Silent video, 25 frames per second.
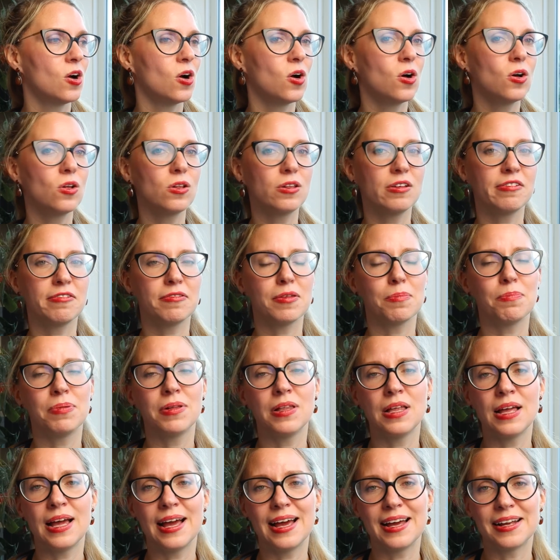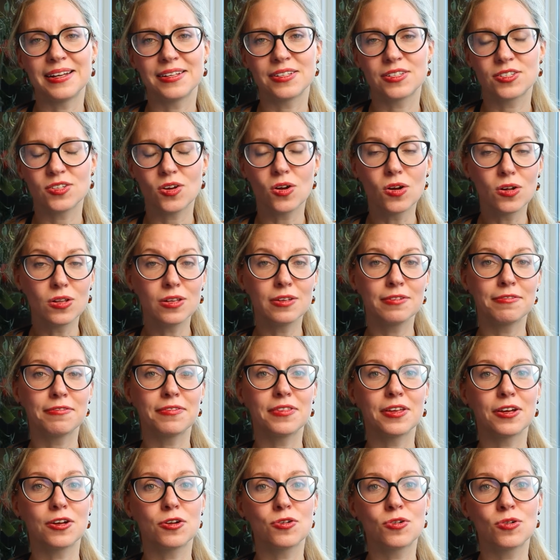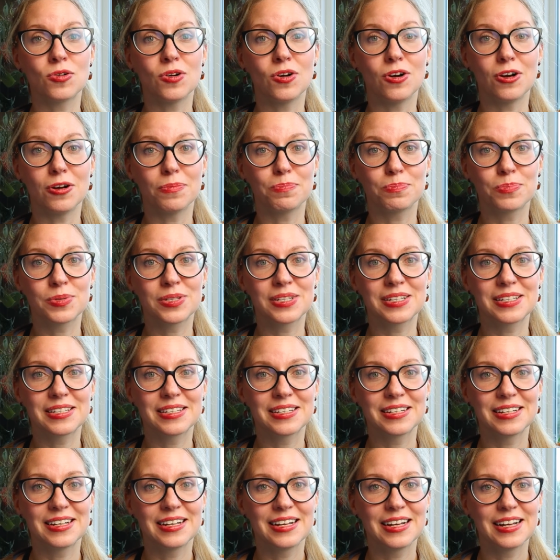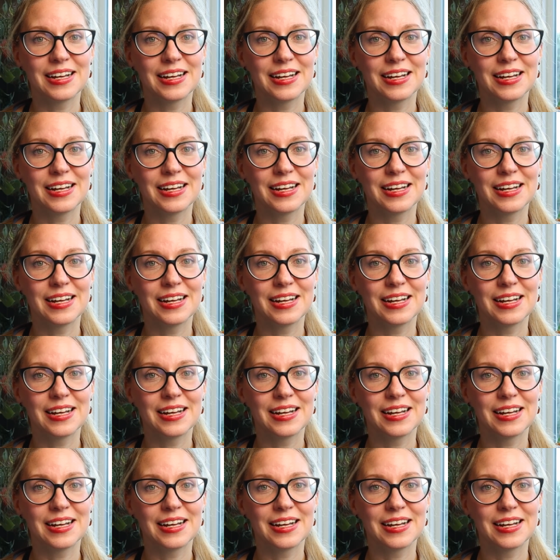all of the plants, all of the crops,